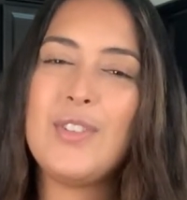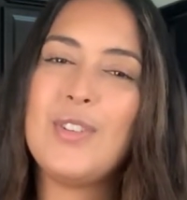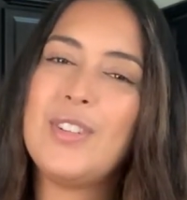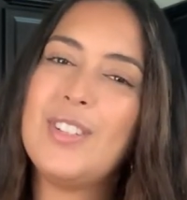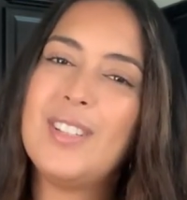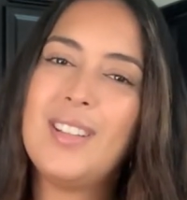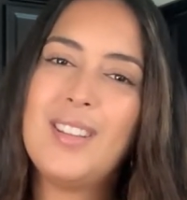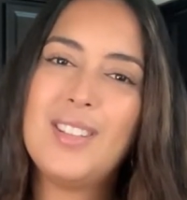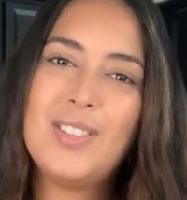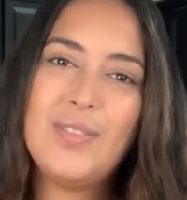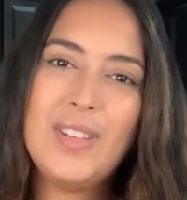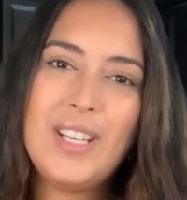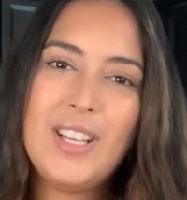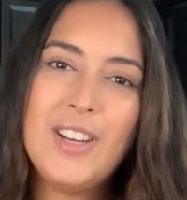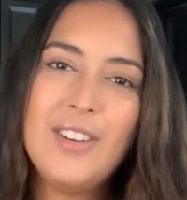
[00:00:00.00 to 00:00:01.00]
you enjoyed this
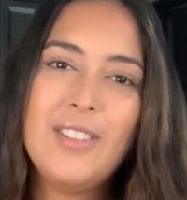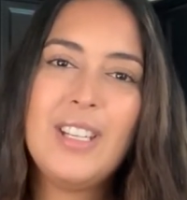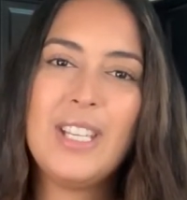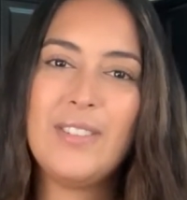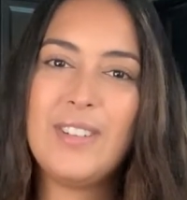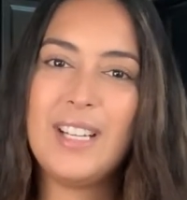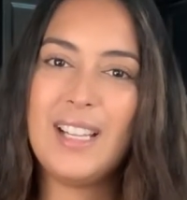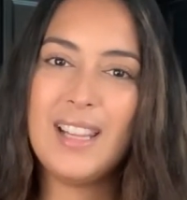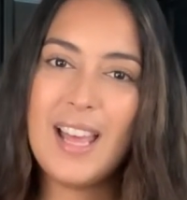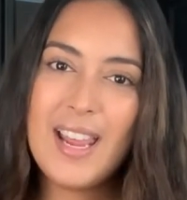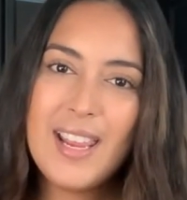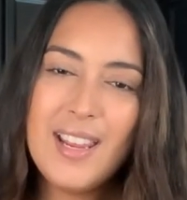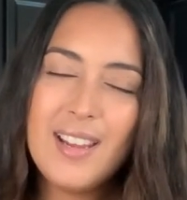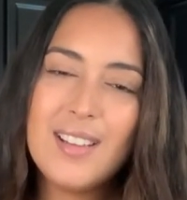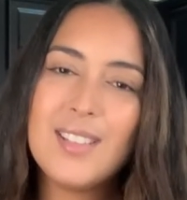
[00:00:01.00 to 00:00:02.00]
video, give it a
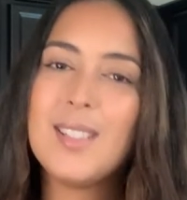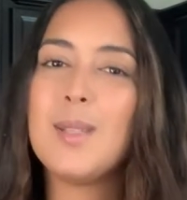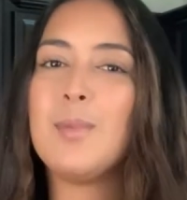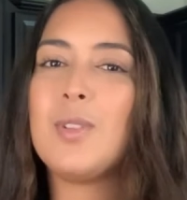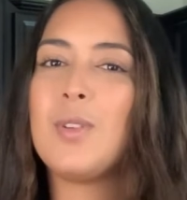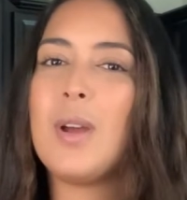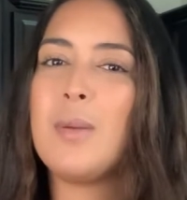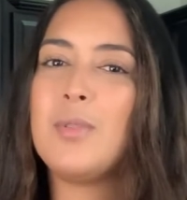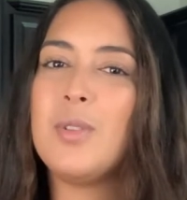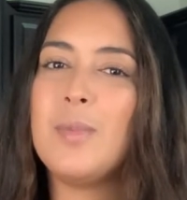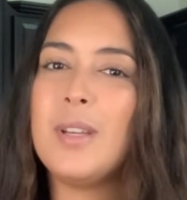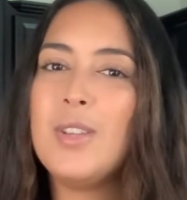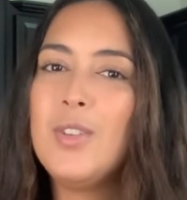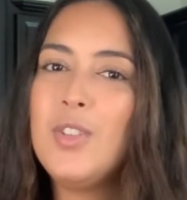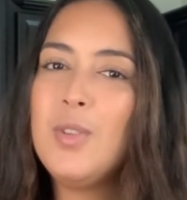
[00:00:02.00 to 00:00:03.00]
like, subscribe to my
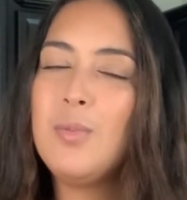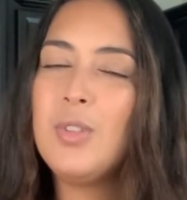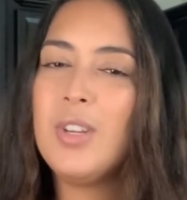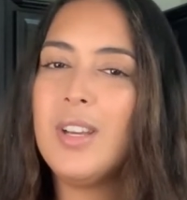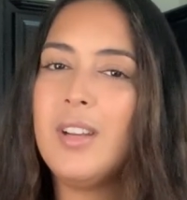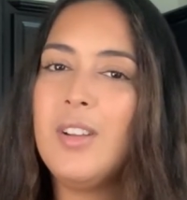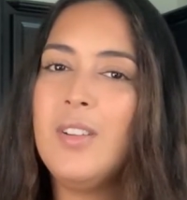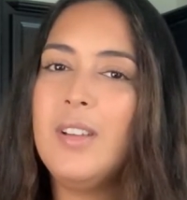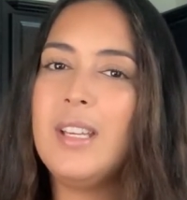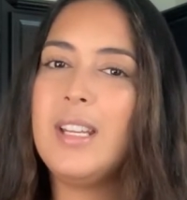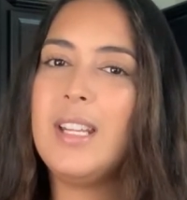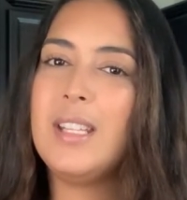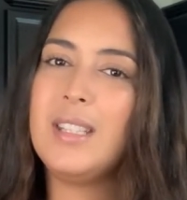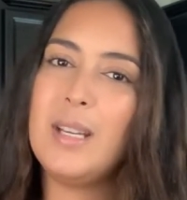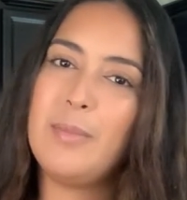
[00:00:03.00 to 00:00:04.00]
YouTube channel, and
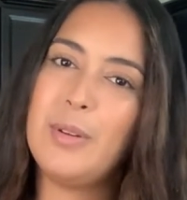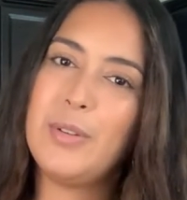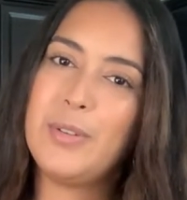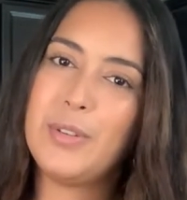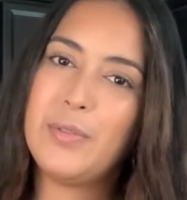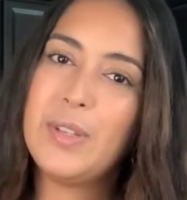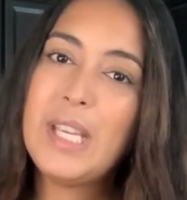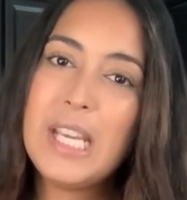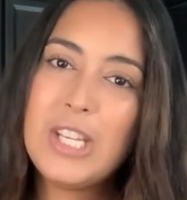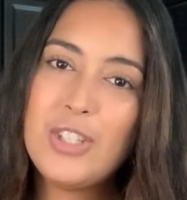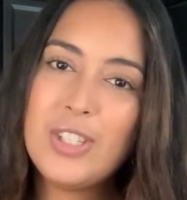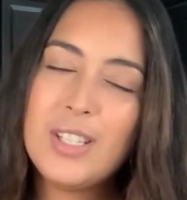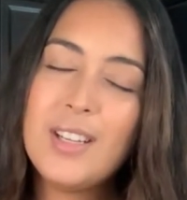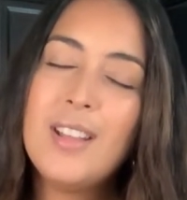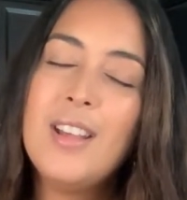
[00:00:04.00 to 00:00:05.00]
hit that bell
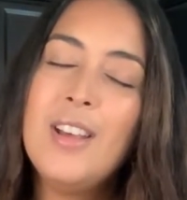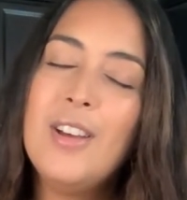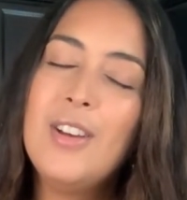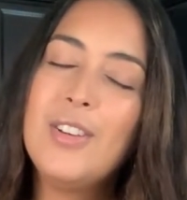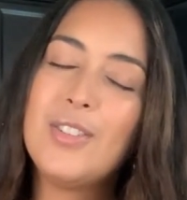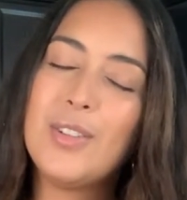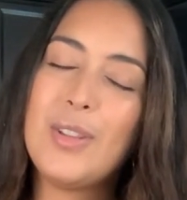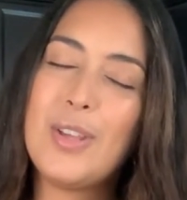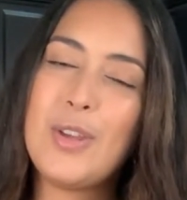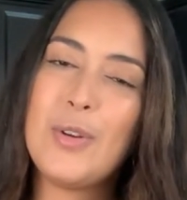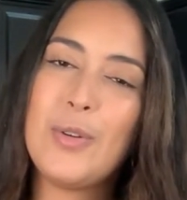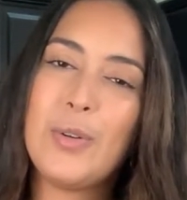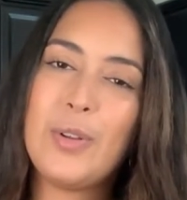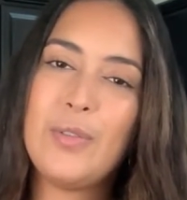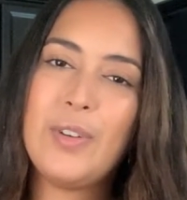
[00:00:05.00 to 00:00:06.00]
notification so that you're
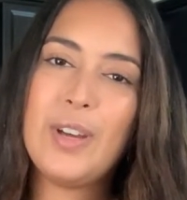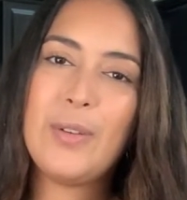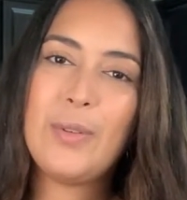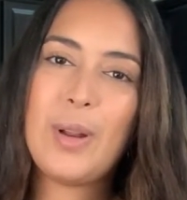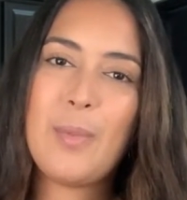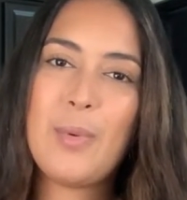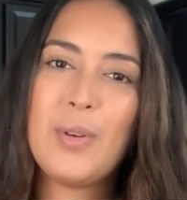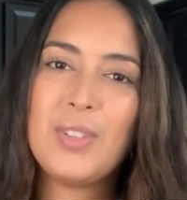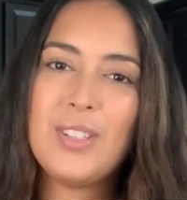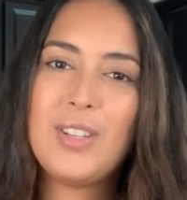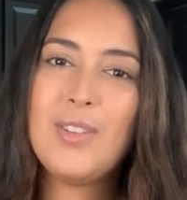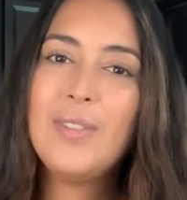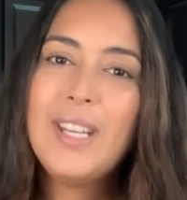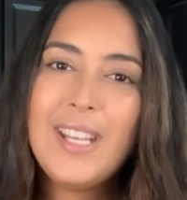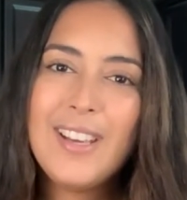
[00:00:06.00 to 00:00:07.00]
notified when I post a new
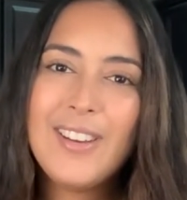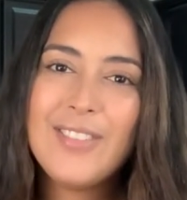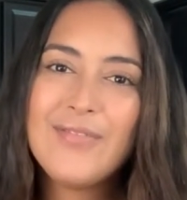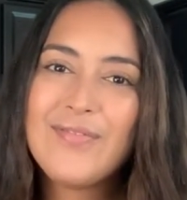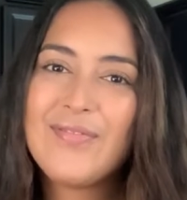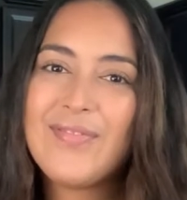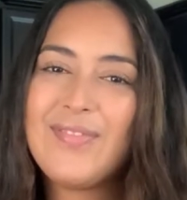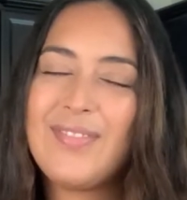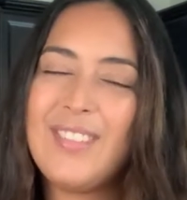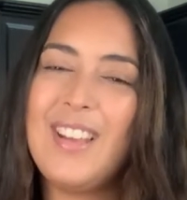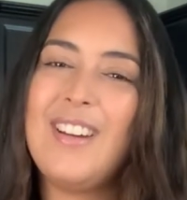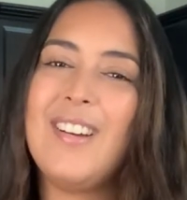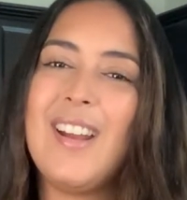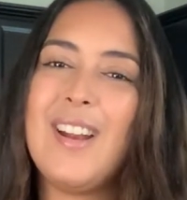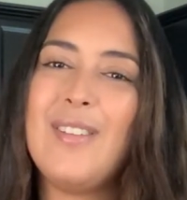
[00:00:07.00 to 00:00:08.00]
video. All
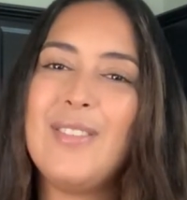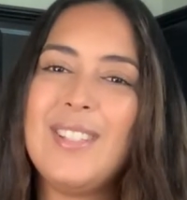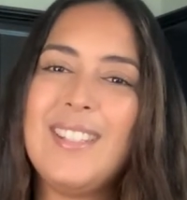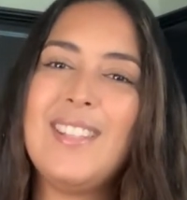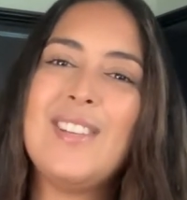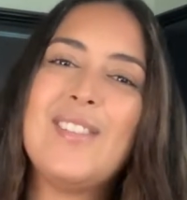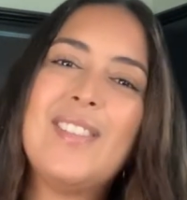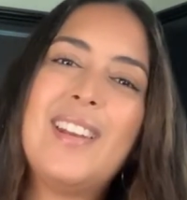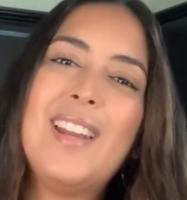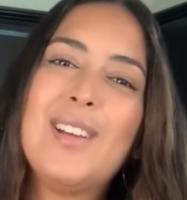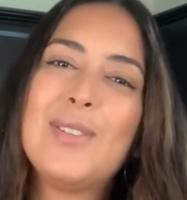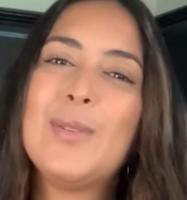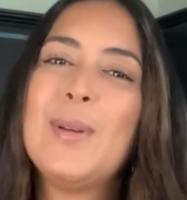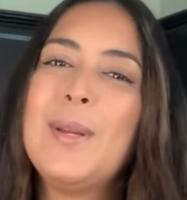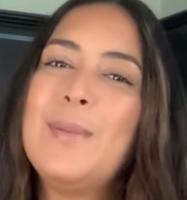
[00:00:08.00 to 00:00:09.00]
right, I will see you in the
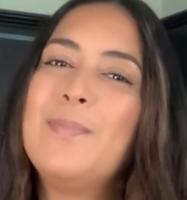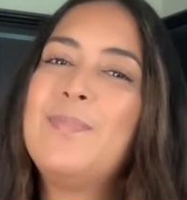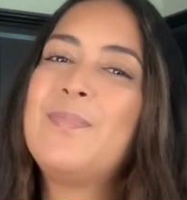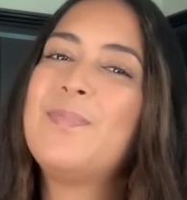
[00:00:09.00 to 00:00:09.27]
next one.